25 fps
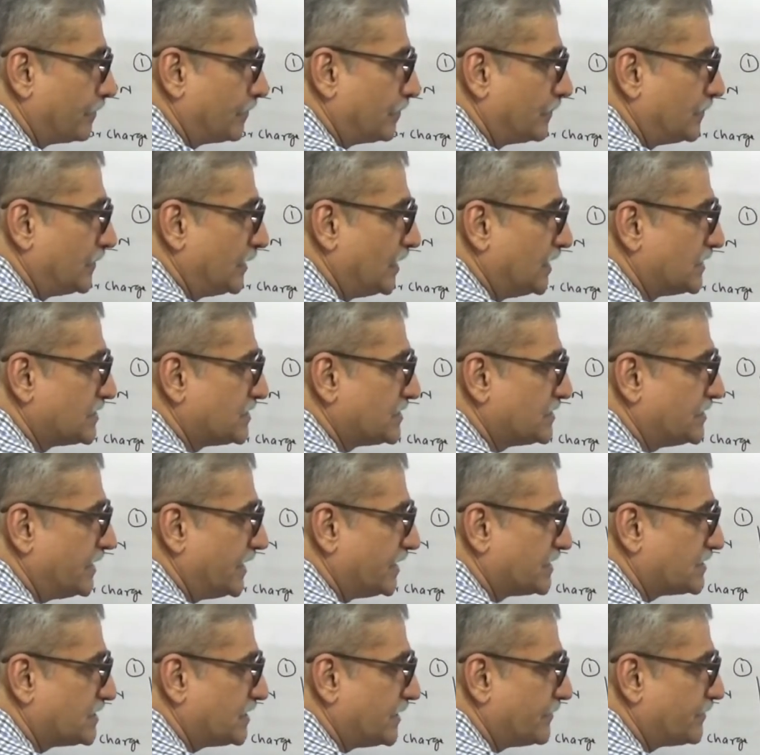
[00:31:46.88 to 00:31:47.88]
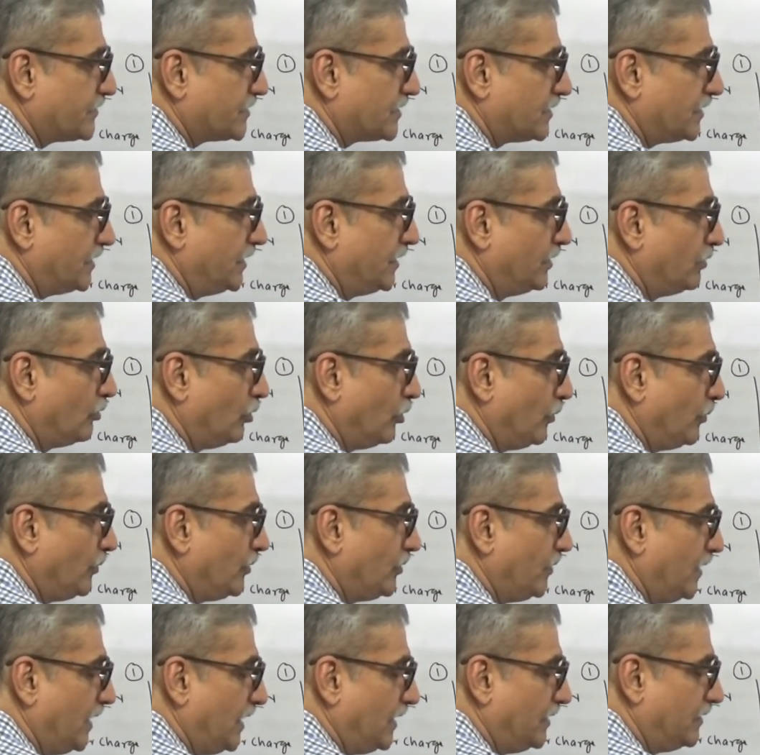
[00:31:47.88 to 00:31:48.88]
this is an exception. In group
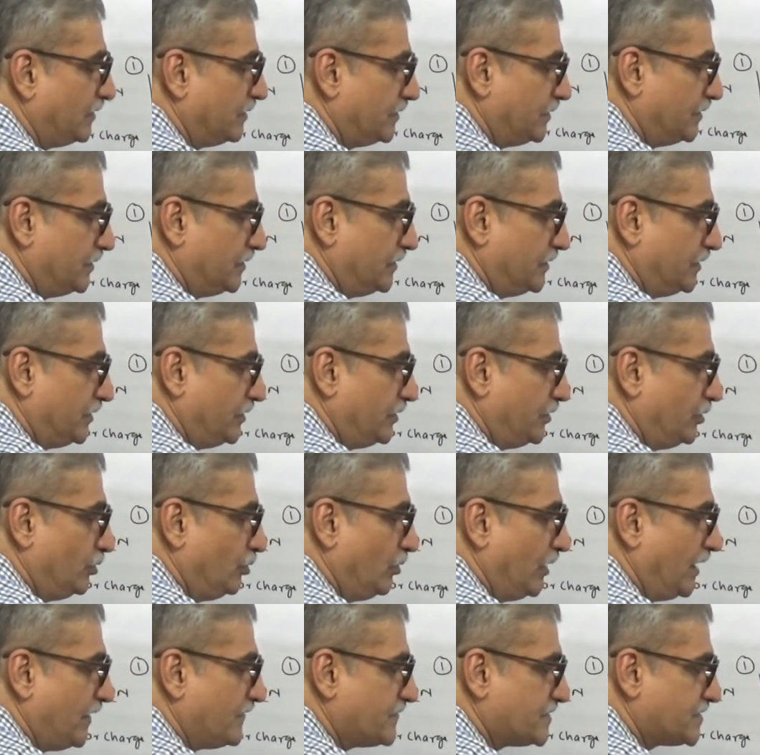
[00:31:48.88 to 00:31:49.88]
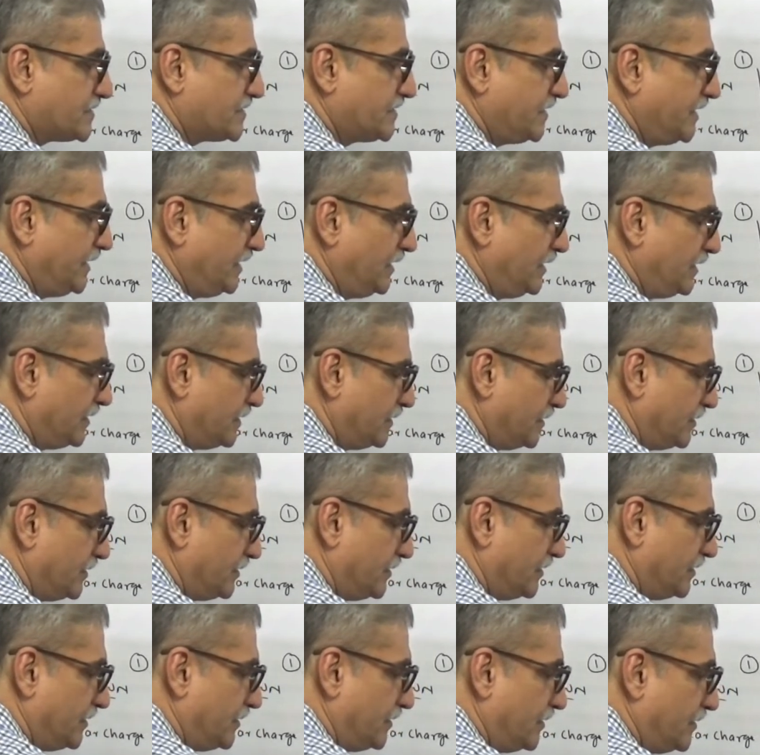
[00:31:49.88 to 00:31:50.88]
12 you have zinc
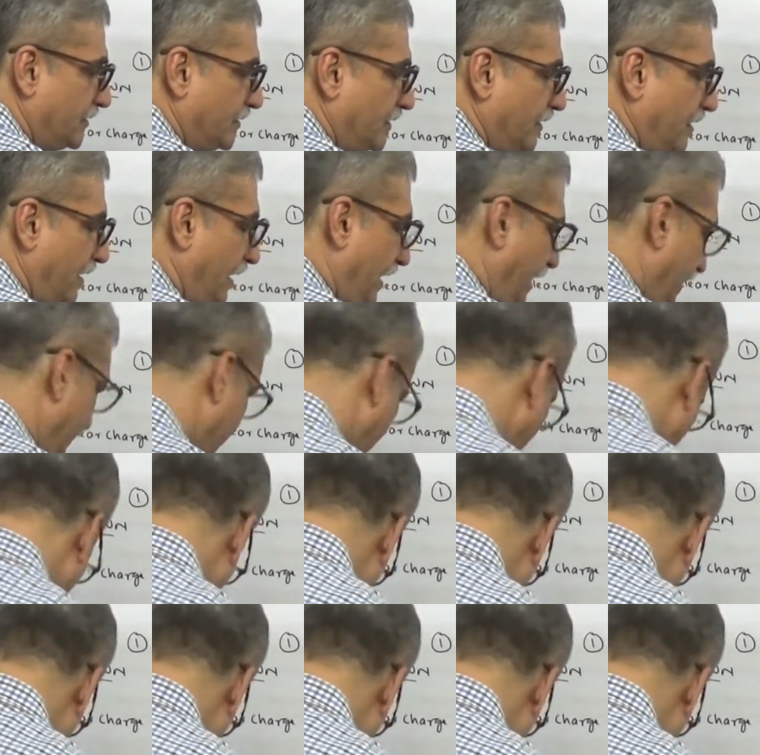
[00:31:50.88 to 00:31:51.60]
and then you